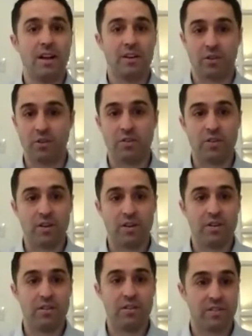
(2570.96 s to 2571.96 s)
good
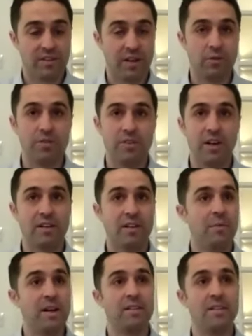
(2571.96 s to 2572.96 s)
skill set. He's
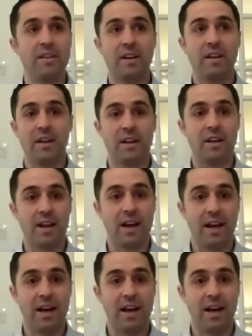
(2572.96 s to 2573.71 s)
amazing at